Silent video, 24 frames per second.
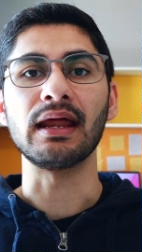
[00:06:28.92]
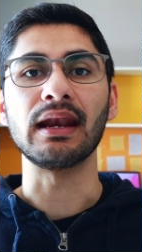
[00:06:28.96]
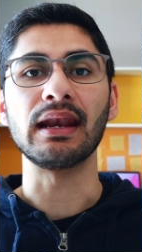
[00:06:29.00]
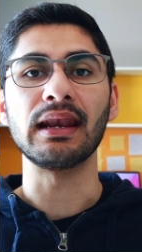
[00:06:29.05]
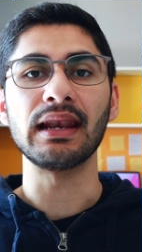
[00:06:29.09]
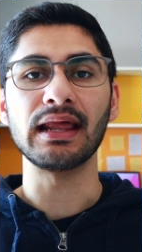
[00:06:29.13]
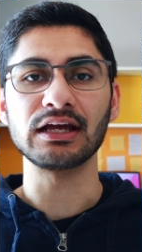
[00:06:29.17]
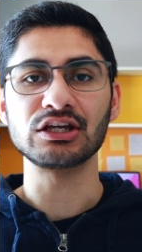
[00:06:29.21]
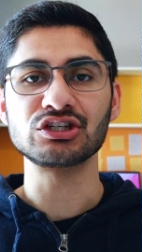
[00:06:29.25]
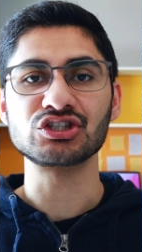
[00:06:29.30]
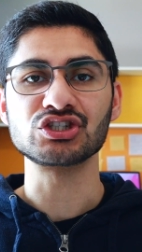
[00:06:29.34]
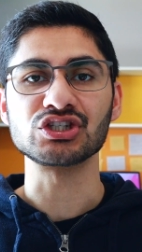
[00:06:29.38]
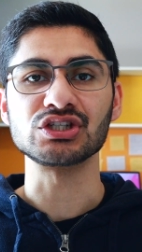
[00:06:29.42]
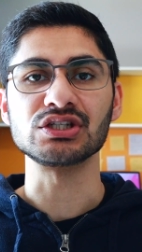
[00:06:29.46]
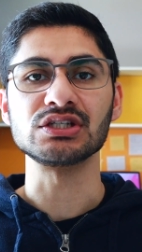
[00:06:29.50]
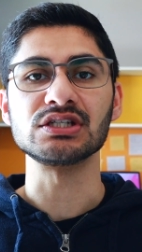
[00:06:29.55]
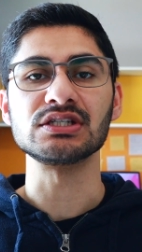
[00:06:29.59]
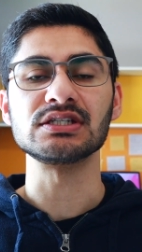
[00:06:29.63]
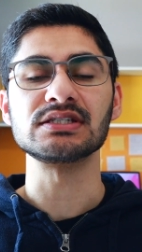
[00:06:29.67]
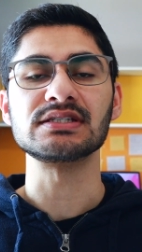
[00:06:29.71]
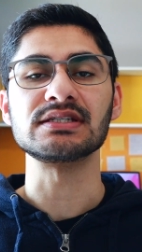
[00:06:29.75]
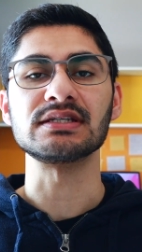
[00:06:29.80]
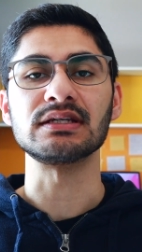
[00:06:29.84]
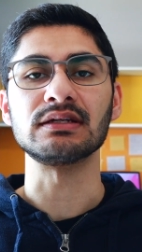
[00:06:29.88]
and
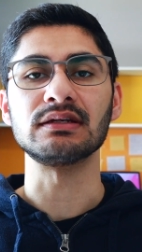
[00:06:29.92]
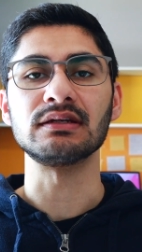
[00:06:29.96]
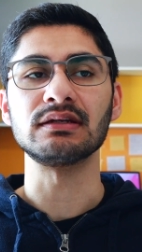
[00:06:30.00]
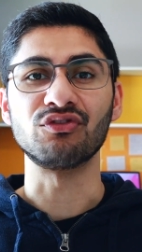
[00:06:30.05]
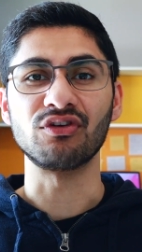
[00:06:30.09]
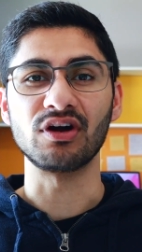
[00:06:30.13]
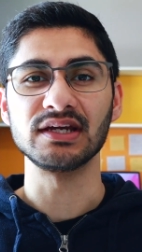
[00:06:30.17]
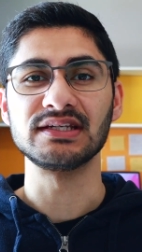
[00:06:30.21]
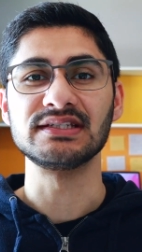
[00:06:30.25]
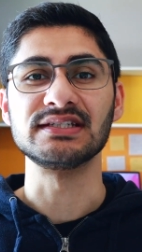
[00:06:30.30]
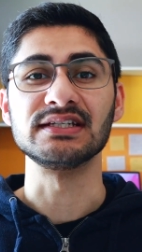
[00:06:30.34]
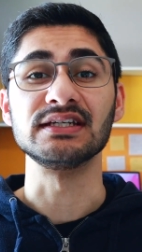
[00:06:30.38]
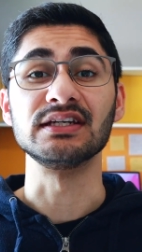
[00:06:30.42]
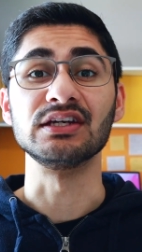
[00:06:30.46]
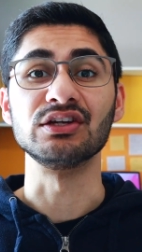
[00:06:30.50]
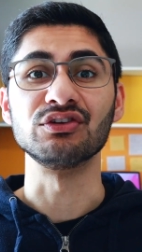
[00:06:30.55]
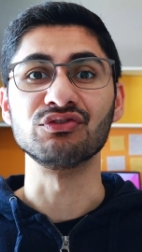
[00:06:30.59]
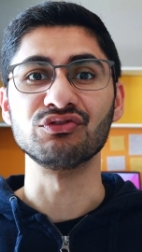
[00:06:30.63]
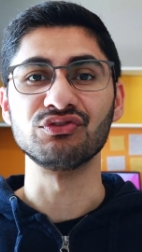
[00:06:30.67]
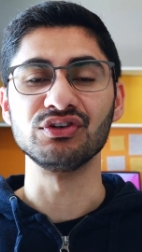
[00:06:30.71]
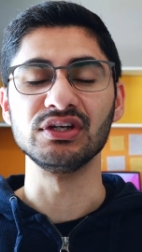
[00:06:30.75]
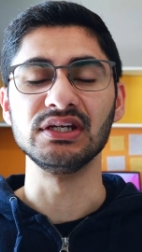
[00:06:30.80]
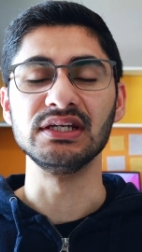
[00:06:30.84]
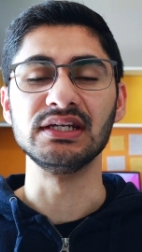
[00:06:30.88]
lectures and writing
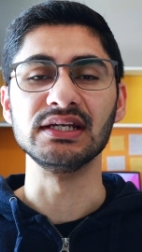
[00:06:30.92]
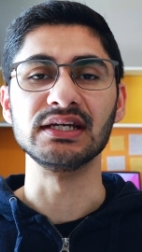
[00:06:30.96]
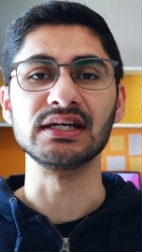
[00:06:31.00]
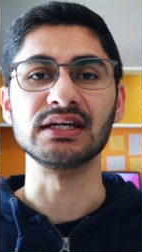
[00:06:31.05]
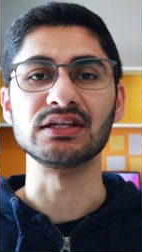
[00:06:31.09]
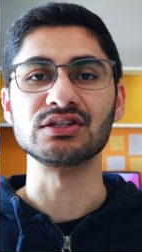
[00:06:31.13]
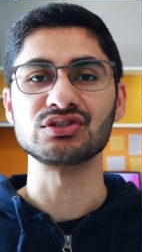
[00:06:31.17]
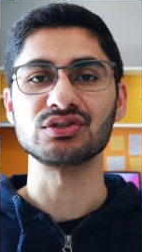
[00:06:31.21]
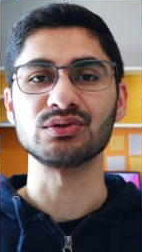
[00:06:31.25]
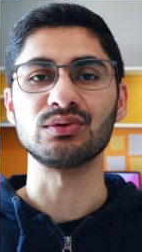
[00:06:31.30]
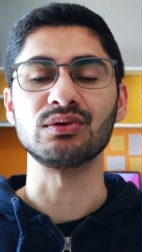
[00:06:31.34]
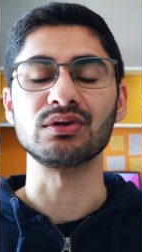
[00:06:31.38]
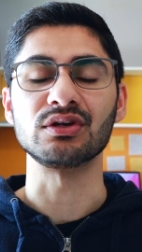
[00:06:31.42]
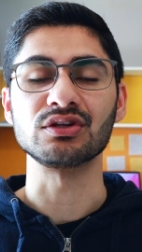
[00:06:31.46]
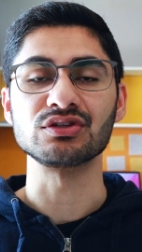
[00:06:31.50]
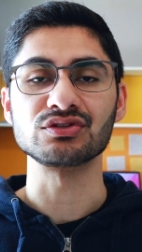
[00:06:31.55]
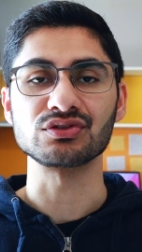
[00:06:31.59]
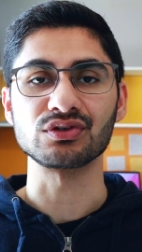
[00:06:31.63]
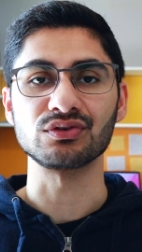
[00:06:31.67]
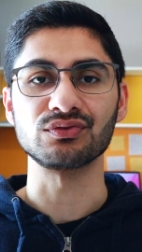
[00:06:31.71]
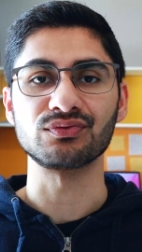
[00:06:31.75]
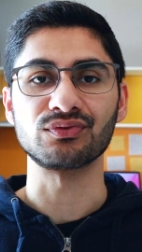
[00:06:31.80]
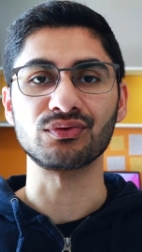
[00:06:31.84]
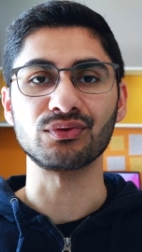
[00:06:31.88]
and reading and so on and
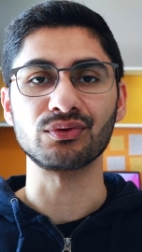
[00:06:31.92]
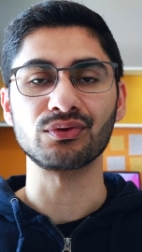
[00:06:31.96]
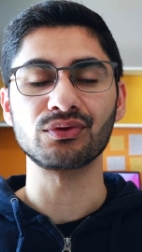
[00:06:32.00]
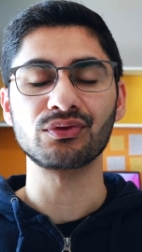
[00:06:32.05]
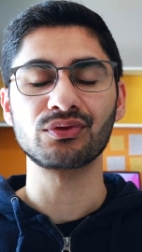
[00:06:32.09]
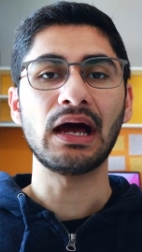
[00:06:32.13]
so forth.